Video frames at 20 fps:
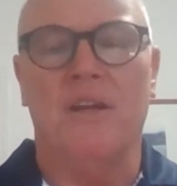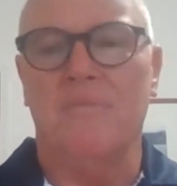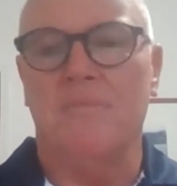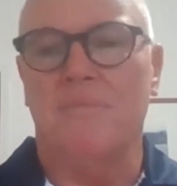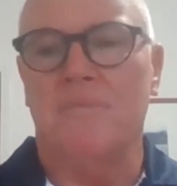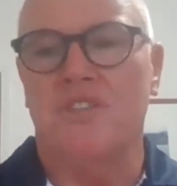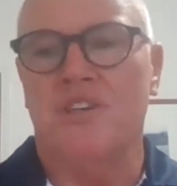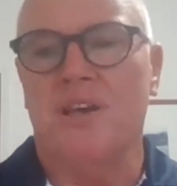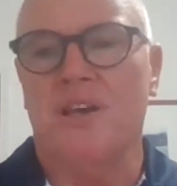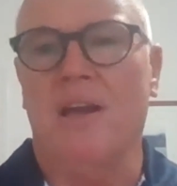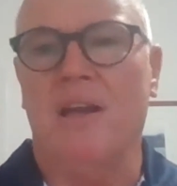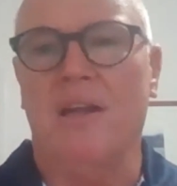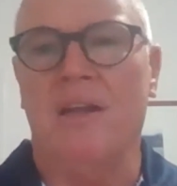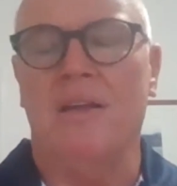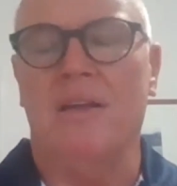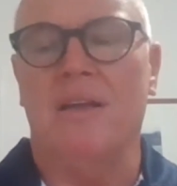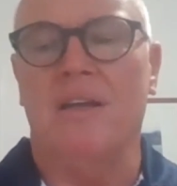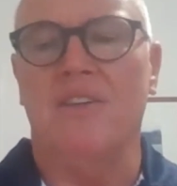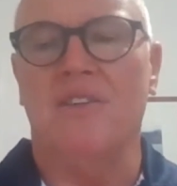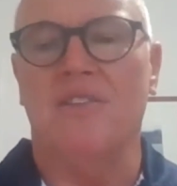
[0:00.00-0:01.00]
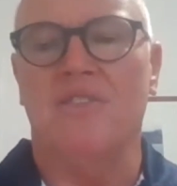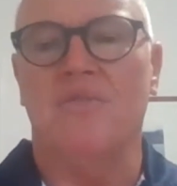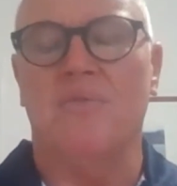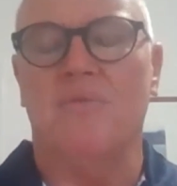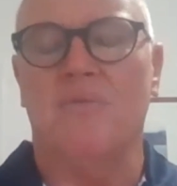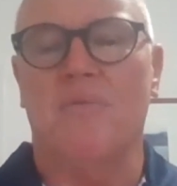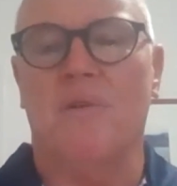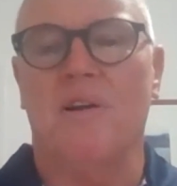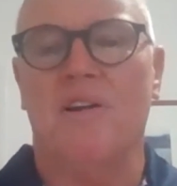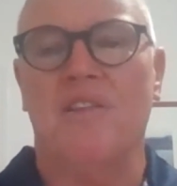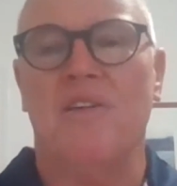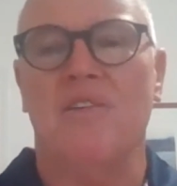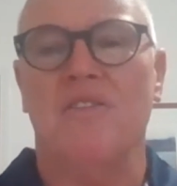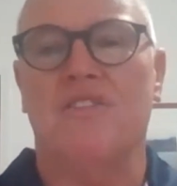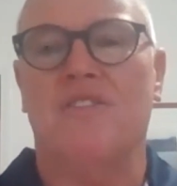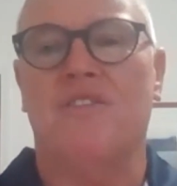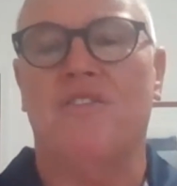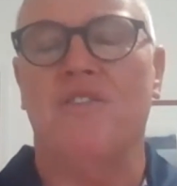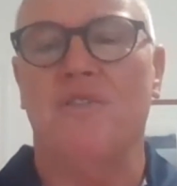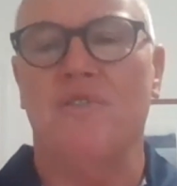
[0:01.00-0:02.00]
Sailing is one of
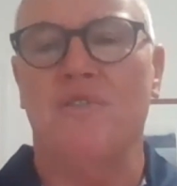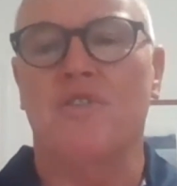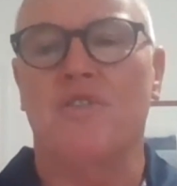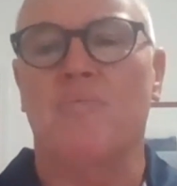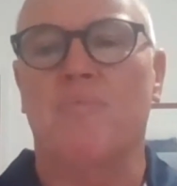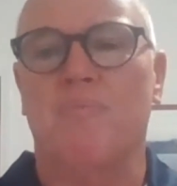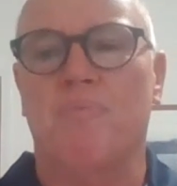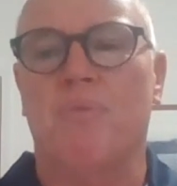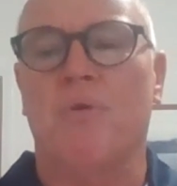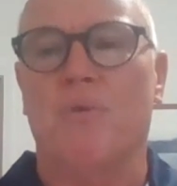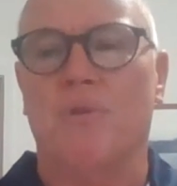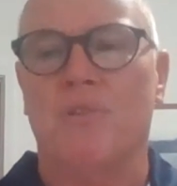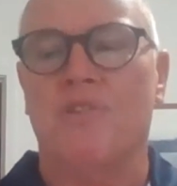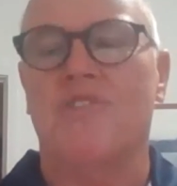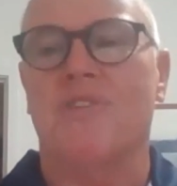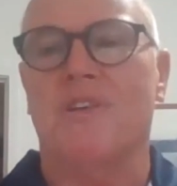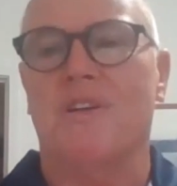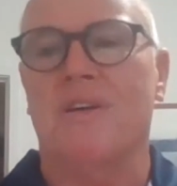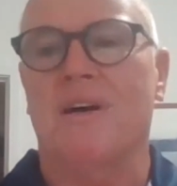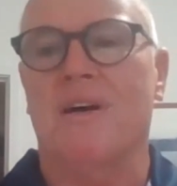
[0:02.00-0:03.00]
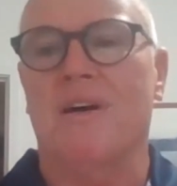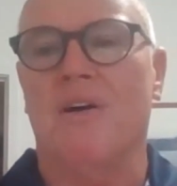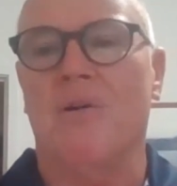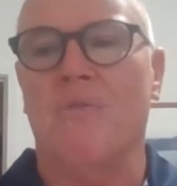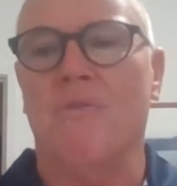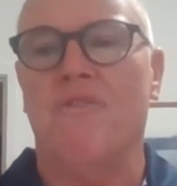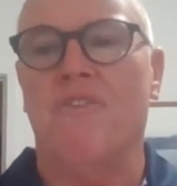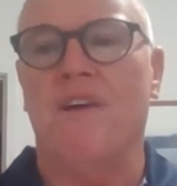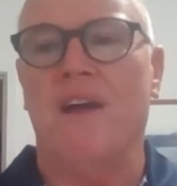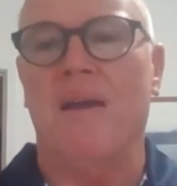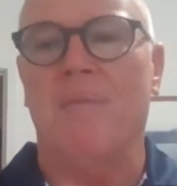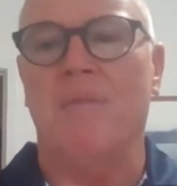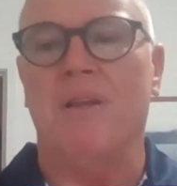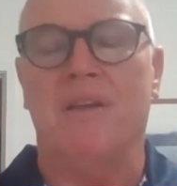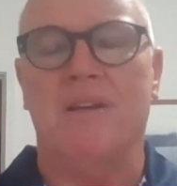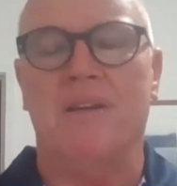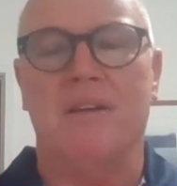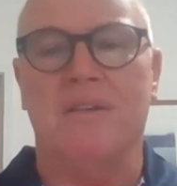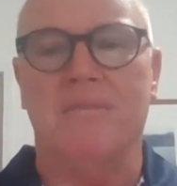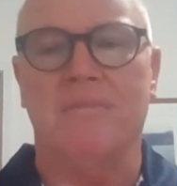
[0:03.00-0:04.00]
those few sports that a whole
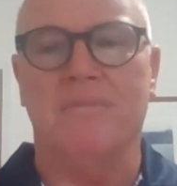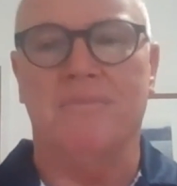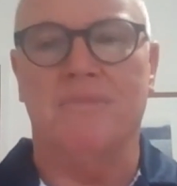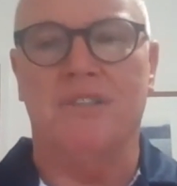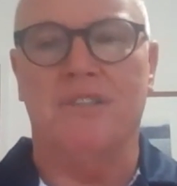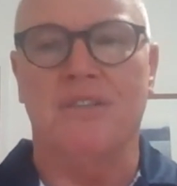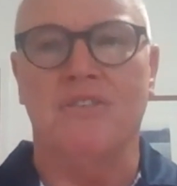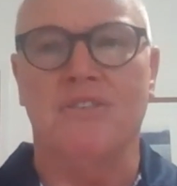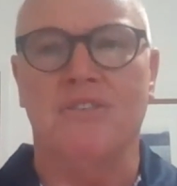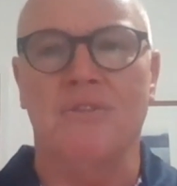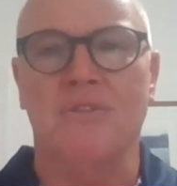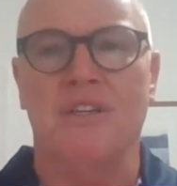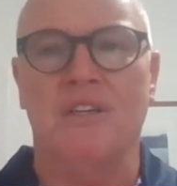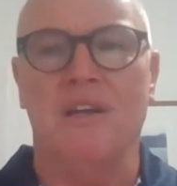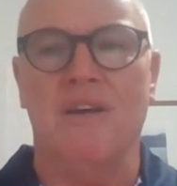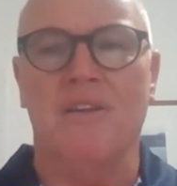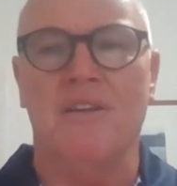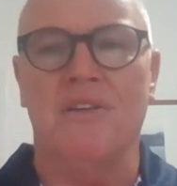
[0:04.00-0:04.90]
family can do together.